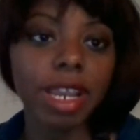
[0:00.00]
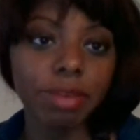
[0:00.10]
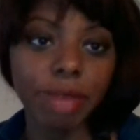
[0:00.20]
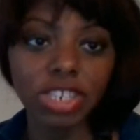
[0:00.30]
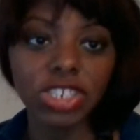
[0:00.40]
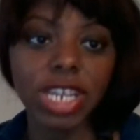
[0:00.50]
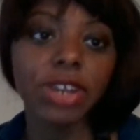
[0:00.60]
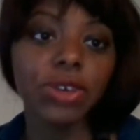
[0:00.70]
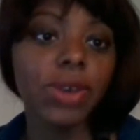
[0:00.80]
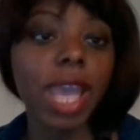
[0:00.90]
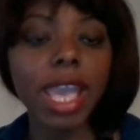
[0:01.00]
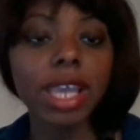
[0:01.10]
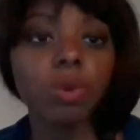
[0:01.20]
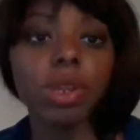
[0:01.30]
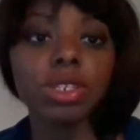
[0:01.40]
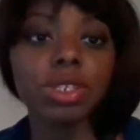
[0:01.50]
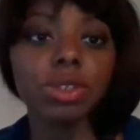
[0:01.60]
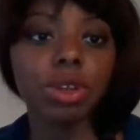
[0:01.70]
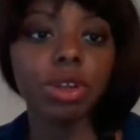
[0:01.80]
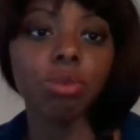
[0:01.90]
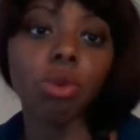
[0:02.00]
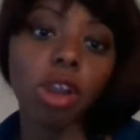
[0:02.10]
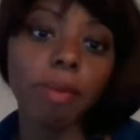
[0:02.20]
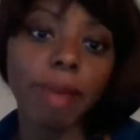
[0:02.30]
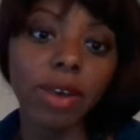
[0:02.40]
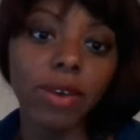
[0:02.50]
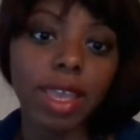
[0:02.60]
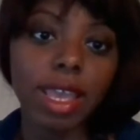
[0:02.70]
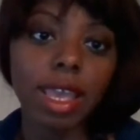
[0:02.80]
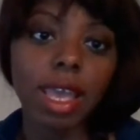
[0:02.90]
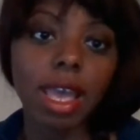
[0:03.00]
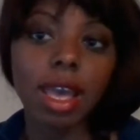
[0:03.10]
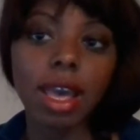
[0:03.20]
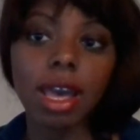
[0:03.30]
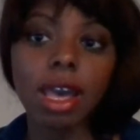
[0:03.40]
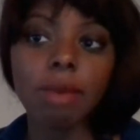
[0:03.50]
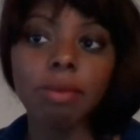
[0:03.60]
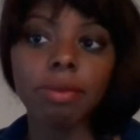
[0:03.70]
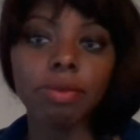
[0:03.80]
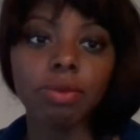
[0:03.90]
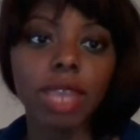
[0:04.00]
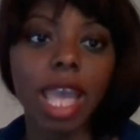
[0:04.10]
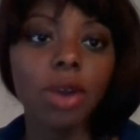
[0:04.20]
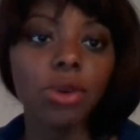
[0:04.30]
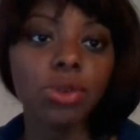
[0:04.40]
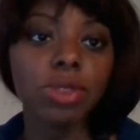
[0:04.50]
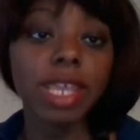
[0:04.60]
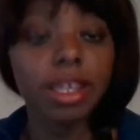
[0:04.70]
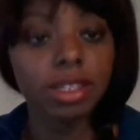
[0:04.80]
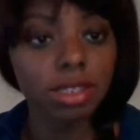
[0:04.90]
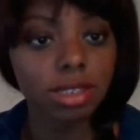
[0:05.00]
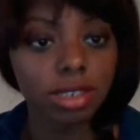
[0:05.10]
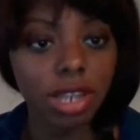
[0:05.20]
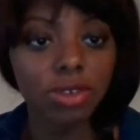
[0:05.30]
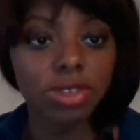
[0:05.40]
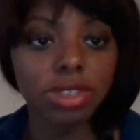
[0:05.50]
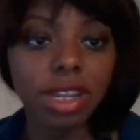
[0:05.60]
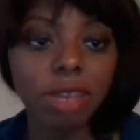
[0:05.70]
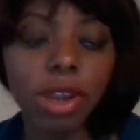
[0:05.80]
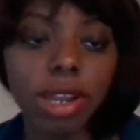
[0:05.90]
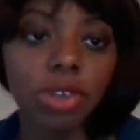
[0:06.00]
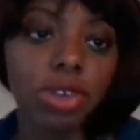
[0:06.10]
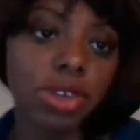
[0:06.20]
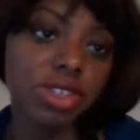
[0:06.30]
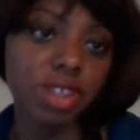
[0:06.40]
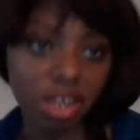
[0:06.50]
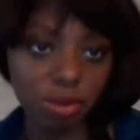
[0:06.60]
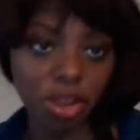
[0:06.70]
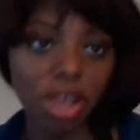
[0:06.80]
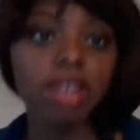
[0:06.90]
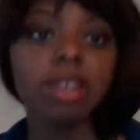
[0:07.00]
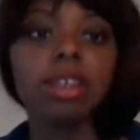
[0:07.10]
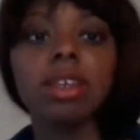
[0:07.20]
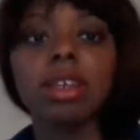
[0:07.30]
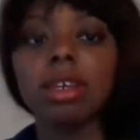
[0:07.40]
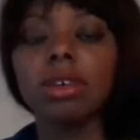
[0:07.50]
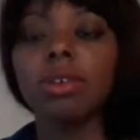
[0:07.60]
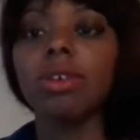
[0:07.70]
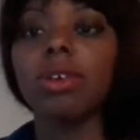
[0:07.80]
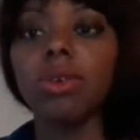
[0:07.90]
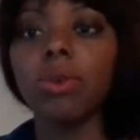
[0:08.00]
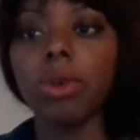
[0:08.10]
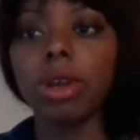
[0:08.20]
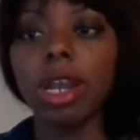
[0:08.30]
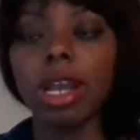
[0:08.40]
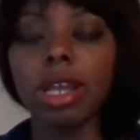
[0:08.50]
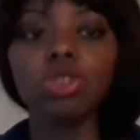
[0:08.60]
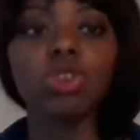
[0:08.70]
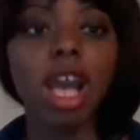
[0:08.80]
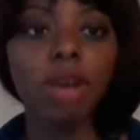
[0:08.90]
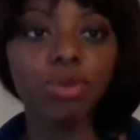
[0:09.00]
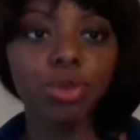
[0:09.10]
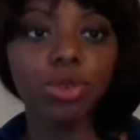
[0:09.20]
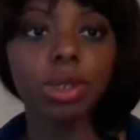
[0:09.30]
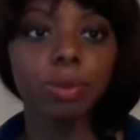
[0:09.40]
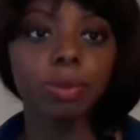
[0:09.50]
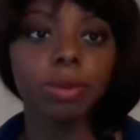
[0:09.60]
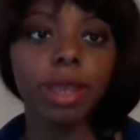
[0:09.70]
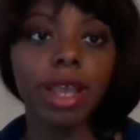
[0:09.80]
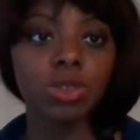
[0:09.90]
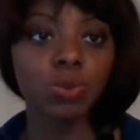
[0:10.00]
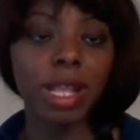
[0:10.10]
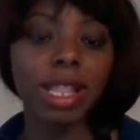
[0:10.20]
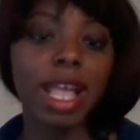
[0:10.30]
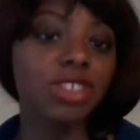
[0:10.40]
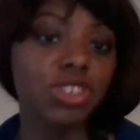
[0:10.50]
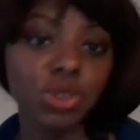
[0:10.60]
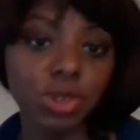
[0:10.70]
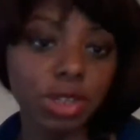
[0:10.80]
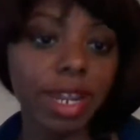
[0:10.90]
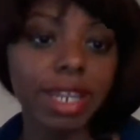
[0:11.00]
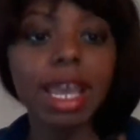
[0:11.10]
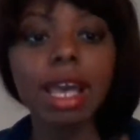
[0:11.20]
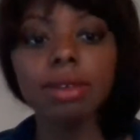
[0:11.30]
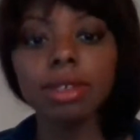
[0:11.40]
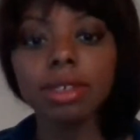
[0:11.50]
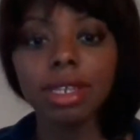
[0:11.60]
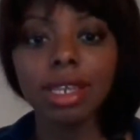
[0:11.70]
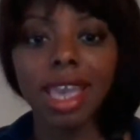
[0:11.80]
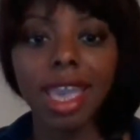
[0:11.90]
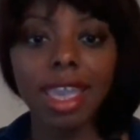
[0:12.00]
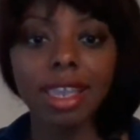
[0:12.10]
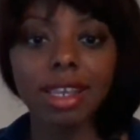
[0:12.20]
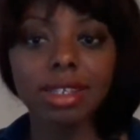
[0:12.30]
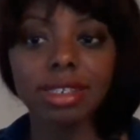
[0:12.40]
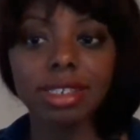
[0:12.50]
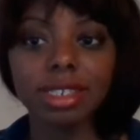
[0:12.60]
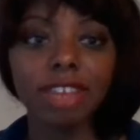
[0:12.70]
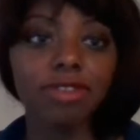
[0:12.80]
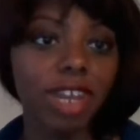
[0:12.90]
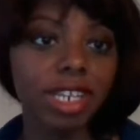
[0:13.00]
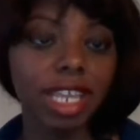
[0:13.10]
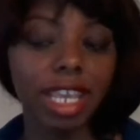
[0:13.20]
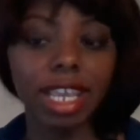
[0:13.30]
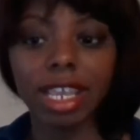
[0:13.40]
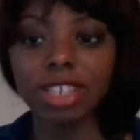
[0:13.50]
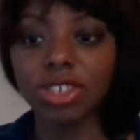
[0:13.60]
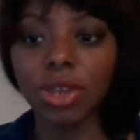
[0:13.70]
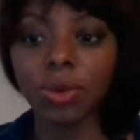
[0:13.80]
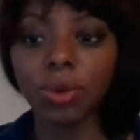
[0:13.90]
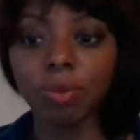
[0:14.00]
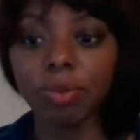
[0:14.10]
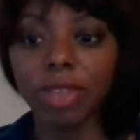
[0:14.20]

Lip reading: my channel and wanting to learn more about how they can, study abroad, how you can study abroad or travel as well as a student right now and get funding. So